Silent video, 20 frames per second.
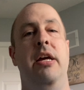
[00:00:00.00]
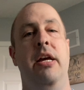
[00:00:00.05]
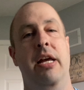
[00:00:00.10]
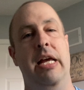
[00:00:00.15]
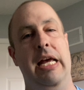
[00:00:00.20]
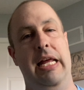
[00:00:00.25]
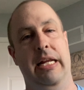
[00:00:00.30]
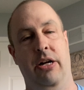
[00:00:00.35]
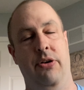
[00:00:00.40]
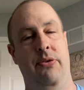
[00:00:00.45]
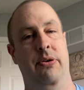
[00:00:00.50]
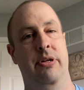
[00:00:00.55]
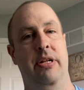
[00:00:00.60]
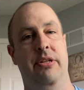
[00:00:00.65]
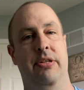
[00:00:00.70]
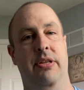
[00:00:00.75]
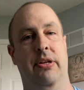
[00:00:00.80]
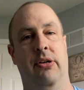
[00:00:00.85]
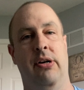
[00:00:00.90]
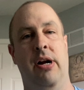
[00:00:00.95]
and going
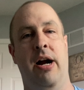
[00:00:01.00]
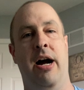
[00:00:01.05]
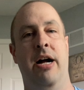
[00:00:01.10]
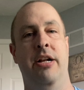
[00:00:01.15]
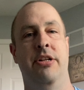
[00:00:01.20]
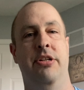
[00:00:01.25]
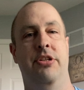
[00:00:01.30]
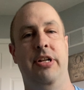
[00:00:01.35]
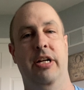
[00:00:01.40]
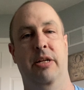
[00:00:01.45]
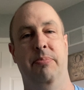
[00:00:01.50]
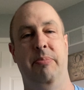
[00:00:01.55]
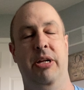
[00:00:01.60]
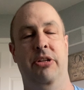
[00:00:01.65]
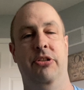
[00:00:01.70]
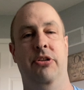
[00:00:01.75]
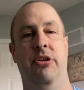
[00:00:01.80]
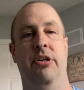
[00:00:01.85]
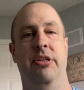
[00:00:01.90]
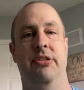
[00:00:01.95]
into the garage, check to make
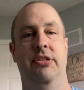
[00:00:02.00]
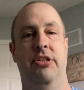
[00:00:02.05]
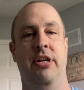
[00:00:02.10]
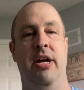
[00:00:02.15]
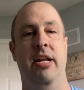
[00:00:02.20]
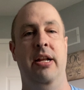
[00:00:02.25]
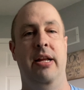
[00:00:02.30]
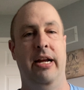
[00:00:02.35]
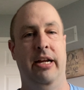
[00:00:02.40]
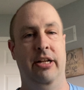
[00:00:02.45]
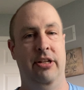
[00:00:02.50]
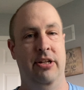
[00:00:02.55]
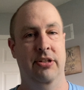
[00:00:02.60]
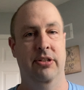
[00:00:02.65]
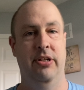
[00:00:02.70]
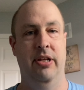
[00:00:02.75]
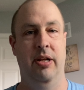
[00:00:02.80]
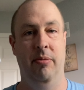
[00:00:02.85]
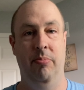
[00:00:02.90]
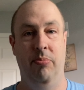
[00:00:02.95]
sure it's shut, I
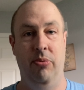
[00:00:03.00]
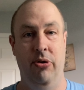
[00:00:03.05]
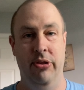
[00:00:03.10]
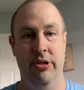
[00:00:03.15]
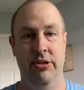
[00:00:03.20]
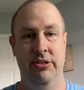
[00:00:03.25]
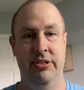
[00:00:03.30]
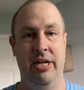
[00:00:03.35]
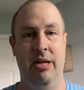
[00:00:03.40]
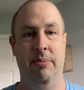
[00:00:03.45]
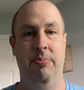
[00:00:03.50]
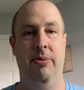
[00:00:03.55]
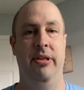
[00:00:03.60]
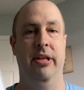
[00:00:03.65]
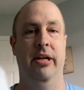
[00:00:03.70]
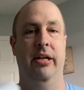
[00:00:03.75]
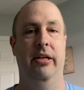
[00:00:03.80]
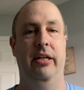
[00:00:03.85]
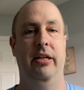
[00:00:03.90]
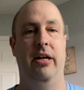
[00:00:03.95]
can pull this up
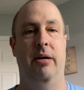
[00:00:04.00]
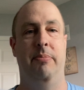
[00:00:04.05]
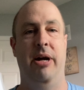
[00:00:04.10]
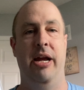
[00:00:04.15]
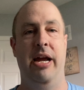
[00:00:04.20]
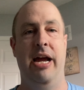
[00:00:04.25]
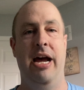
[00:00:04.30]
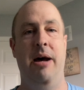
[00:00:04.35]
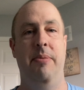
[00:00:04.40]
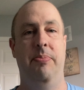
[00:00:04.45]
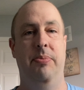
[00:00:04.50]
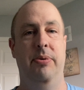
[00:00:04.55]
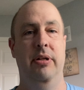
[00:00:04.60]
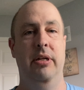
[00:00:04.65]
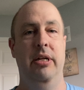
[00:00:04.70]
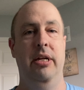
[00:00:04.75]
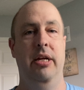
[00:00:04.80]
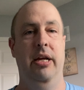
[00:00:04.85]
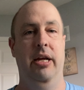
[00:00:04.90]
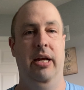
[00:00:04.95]
on my app.
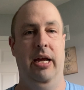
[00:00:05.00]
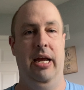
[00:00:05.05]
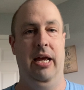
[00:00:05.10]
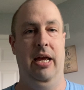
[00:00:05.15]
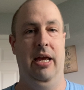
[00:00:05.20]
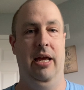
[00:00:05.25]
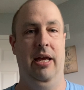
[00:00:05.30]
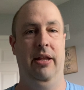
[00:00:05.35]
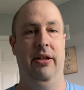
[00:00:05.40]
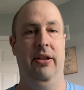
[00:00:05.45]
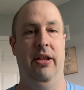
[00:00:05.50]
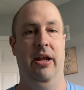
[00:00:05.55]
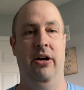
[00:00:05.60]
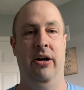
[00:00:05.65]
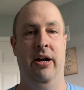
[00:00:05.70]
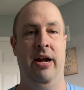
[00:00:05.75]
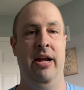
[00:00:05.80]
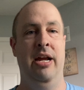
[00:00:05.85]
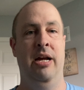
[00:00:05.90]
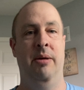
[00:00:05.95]
And
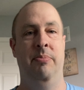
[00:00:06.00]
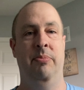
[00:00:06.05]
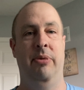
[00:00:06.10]
there I am.